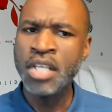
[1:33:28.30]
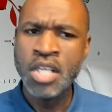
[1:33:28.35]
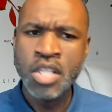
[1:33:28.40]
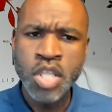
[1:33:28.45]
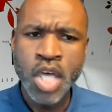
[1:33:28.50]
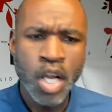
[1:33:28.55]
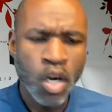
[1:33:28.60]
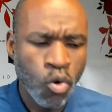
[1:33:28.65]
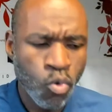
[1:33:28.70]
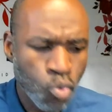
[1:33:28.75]

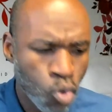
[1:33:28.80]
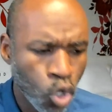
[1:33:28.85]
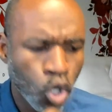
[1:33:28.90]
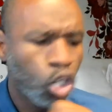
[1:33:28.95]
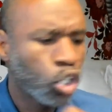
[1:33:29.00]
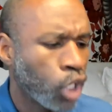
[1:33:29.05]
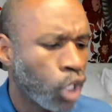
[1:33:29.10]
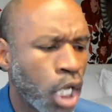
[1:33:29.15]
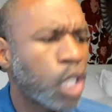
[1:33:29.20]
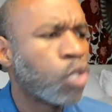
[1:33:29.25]
They don't
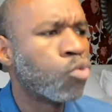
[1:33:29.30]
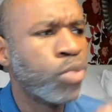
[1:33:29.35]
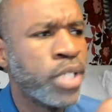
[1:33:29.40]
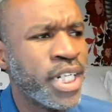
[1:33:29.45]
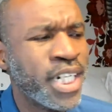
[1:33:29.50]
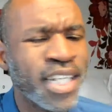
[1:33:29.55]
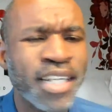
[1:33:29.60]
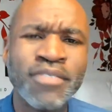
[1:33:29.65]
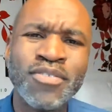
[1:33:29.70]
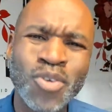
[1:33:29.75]
work like we
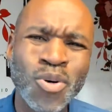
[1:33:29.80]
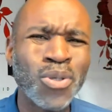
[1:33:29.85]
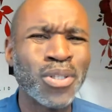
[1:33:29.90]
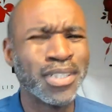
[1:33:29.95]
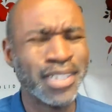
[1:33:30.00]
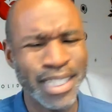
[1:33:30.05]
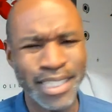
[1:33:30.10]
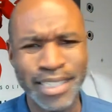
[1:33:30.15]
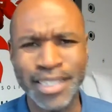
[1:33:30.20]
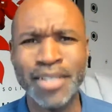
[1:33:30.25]
did. Of
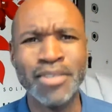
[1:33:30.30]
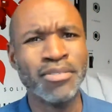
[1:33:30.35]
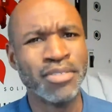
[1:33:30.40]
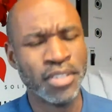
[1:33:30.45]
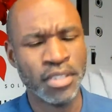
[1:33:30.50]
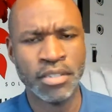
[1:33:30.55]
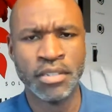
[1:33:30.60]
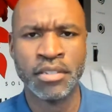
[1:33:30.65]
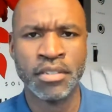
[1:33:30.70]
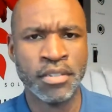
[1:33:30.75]
course they don't.
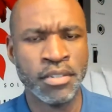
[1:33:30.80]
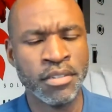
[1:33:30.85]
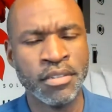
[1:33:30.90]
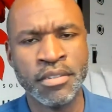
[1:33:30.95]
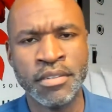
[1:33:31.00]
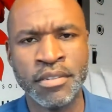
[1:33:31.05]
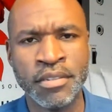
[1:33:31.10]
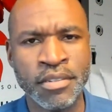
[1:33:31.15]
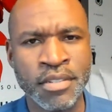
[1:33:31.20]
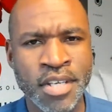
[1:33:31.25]

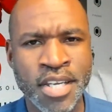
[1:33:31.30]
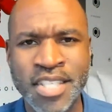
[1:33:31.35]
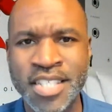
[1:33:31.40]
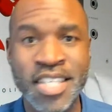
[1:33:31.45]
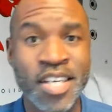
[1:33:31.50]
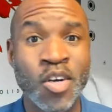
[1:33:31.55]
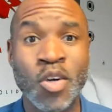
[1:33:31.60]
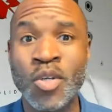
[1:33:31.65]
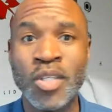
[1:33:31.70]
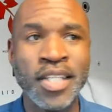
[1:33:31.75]
Because
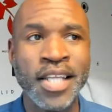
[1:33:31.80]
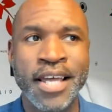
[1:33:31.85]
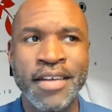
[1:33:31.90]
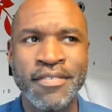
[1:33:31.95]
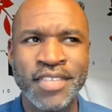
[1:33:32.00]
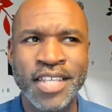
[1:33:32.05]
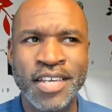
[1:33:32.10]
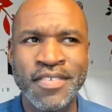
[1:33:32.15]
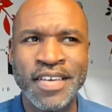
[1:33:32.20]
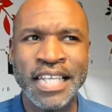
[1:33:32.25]
their whole
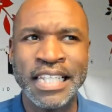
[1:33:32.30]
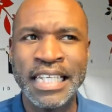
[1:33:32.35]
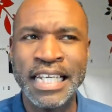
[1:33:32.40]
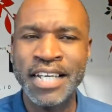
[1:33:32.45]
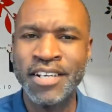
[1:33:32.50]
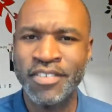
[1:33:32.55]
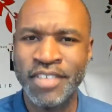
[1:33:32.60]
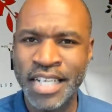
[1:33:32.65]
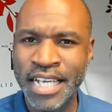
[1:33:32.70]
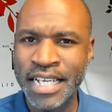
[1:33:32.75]
life they've had the
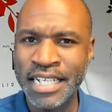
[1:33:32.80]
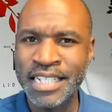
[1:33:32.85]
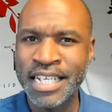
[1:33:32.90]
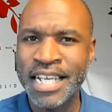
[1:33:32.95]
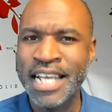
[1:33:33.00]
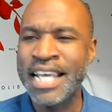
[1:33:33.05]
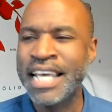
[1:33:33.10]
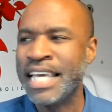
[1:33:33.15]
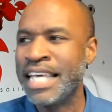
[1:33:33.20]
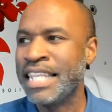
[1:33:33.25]

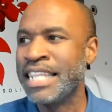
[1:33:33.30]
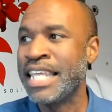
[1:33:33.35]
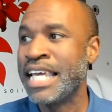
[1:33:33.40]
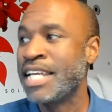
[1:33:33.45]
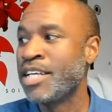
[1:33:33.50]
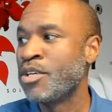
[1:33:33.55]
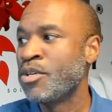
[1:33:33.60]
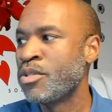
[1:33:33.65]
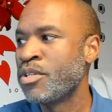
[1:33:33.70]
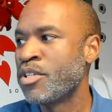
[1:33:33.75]
internet and
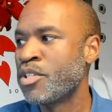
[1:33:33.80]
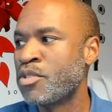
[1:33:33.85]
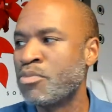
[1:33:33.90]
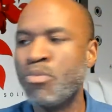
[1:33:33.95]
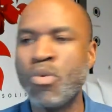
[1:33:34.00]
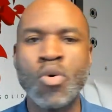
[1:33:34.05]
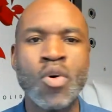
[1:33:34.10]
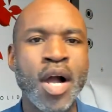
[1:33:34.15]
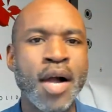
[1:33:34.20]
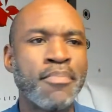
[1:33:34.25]
they know
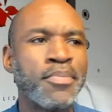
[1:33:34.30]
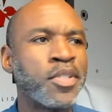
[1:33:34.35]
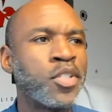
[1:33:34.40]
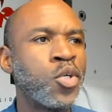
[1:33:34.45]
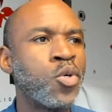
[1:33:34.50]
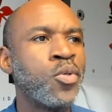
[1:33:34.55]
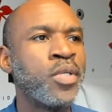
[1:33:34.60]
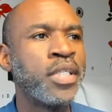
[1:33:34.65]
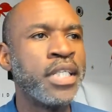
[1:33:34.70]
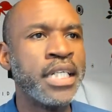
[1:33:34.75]
there's more
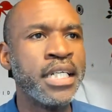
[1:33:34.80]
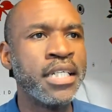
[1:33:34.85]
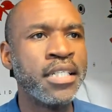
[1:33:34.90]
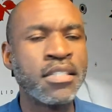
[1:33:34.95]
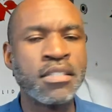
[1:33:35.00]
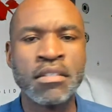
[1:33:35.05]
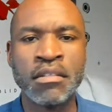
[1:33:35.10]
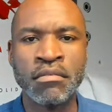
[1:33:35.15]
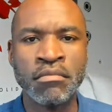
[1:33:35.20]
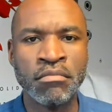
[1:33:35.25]

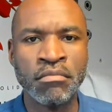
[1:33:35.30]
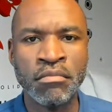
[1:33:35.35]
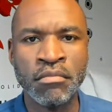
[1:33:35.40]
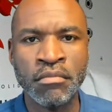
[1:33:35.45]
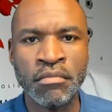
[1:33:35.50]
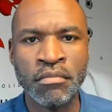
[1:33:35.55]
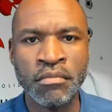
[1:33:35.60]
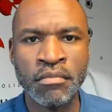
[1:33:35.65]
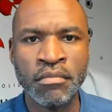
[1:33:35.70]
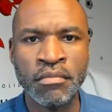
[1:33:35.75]
opportunities
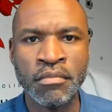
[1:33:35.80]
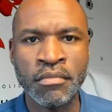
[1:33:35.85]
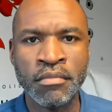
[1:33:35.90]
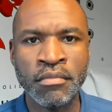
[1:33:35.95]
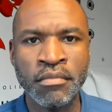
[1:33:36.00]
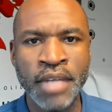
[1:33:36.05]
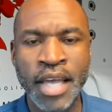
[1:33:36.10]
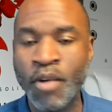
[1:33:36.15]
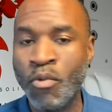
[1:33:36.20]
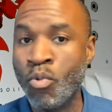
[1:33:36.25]

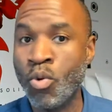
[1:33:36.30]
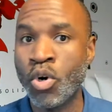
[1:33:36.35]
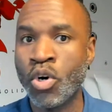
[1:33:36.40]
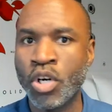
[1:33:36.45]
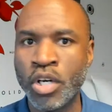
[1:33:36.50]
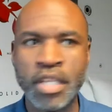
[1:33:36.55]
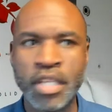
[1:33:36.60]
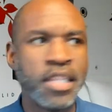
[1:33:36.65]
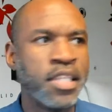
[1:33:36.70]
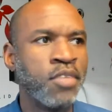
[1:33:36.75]
at
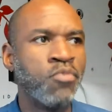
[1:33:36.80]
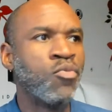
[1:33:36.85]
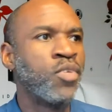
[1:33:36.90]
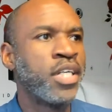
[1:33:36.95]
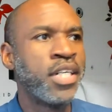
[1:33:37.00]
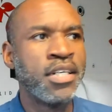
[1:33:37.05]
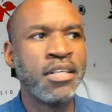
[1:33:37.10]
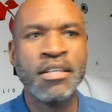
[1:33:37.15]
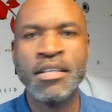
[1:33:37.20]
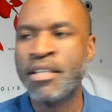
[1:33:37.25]
work than
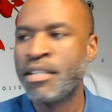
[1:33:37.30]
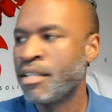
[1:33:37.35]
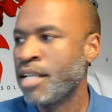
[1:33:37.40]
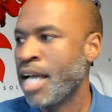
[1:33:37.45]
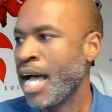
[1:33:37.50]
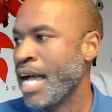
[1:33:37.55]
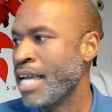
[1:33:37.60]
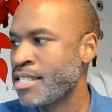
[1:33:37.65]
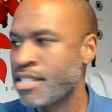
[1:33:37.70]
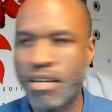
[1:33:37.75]
when
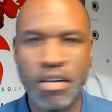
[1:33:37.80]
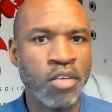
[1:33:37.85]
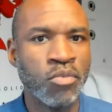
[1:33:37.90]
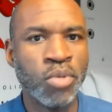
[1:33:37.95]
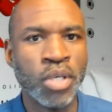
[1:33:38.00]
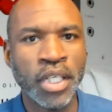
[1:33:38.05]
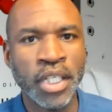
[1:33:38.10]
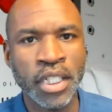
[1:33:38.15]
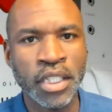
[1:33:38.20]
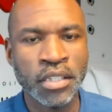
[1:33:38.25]
I started
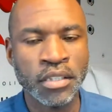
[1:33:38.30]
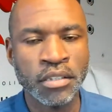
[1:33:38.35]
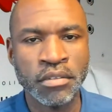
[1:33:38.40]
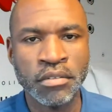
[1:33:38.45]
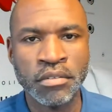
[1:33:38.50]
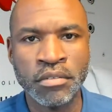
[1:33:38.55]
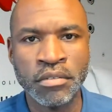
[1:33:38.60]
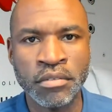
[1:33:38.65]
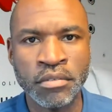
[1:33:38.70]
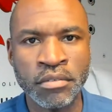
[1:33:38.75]
working.
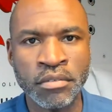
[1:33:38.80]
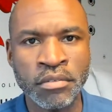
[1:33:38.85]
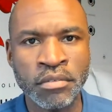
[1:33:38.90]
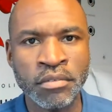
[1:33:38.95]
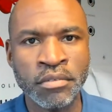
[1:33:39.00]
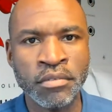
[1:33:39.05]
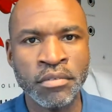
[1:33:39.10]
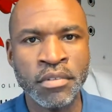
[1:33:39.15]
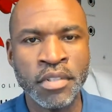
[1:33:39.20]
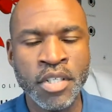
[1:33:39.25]

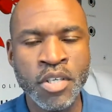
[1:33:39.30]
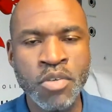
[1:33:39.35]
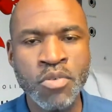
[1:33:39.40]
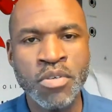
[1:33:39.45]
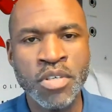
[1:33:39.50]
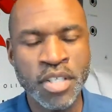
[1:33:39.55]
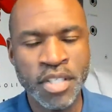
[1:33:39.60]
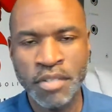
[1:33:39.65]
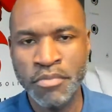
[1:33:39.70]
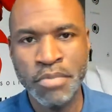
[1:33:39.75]
You
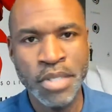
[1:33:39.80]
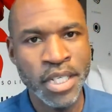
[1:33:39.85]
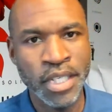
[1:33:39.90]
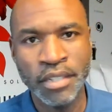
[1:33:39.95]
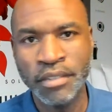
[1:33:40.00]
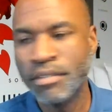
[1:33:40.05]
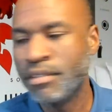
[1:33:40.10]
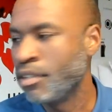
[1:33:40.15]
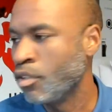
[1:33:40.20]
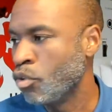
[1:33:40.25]
couldn't be
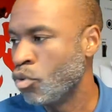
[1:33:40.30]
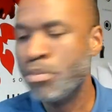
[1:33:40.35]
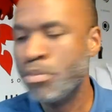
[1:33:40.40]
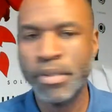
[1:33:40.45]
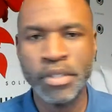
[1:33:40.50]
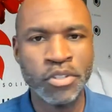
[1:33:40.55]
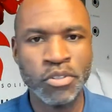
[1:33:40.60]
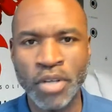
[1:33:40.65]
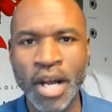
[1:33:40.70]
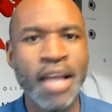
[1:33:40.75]
an
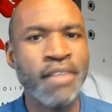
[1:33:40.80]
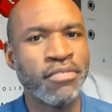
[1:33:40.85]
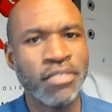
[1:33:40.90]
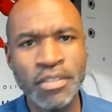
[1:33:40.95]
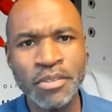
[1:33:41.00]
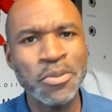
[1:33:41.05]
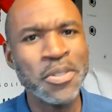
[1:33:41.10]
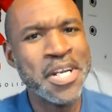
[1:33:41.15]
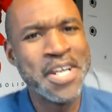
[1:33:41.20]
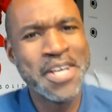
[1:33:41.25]
Uber
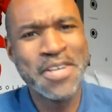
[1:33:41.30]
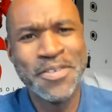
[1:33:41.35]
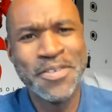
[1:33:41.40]
driver when